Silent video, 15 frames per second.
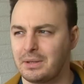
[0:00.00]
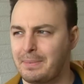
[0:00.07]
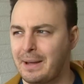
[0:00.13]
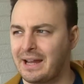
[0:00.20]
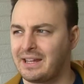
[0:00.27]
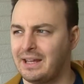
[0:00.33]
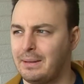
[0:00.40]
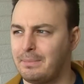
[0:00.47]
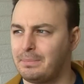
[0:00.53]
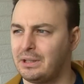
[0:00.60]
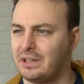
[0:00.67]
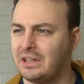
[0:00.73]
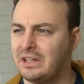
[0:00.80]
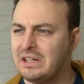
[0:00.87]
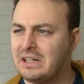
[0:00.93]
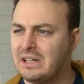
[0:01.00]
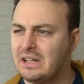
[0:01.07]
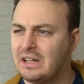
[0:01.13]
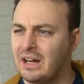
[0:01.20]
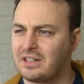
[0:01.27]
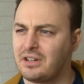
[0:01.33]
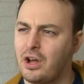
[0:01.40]
Peckett, but
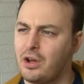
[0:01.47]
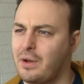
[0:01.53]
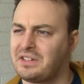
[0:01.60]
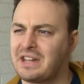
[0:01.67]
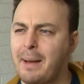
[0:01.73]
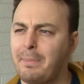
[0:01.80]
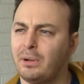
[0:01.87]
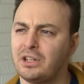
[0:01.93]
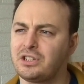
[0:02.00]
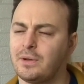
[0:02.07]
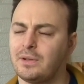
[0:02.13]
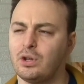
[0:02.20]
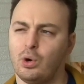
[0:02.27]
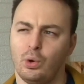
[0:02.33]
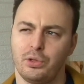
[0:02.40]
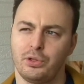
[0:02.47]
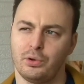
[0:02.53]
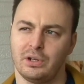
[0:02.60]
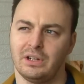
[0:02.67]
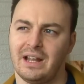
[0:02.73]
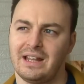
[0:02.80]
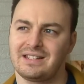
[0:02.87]
I don't know. Dapple are doing the Hawthorne
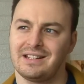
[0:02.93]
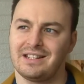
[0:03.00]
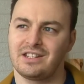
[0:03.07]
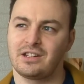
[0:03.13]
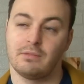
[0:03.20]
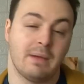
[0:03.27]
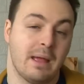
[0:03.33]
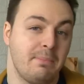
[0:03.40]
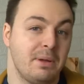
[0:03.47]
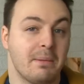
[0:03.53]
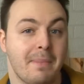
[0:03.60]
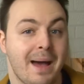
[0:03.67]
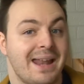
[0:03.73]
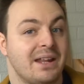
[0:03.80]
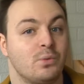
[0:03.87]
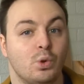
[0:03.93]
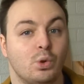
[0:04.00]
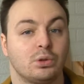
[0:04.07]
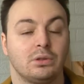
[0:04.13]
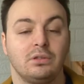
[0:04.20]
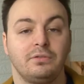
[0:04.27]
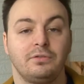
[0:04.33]
and Leslie, so maybe a Manning
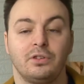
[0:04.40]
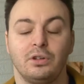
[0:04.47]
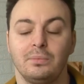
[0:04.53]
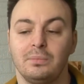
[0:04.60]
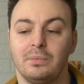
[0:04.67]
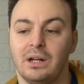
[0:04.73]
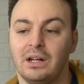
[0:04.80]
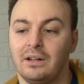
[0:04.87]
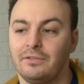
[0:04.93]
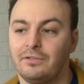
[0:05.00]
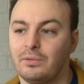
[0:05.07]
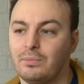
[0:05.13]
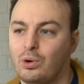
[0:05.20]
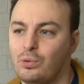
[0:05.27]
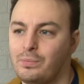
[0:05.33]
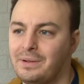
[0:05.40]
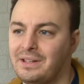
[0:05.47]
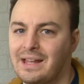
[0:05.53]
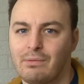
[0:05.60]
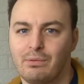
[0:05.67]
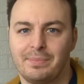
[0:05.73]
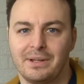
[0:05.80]
Wardle from Hornby,
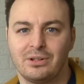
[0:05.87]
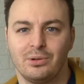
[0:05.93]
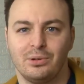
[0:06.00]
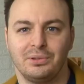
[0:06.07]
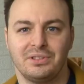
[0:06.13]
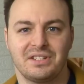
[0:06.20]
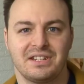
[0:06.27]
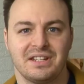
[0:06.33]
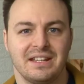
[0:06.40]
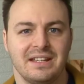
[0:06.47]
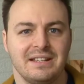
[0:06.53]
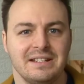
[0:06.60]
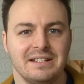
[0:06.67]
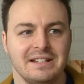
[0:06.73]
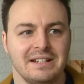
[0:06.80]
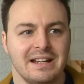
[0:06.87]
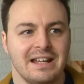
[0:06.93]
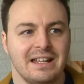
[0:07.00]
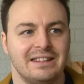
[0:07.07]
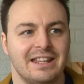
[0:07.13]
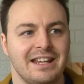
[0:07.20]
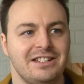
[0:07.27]
that would be cool to see.
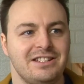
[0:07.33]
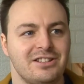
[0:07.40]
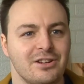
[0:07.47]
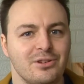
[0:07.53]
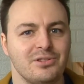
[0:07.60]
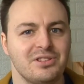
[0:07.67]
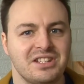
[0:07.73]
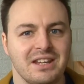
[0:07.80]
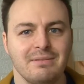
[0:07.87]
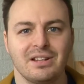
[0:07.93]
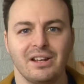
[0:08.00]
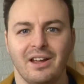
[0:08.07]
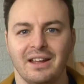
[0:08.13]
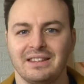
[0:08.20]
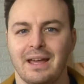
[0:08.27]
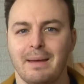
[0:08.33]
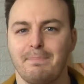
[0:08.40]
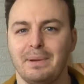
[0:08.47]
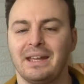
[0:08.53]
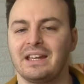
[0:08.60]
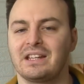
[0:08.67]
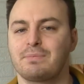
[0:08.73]
They do seem to like their
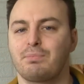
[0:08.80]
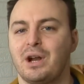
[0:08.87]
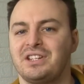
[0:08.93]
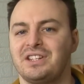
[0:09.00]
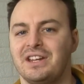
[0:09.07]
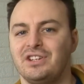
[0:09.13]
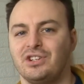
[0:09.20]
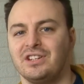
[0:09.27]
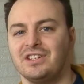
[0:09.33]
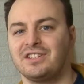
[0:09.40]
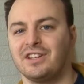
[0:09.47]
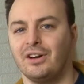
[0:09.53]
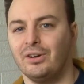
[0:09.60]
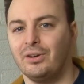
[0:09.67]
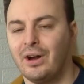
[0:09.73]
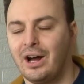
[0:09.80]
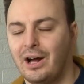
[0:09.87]
big express engines though.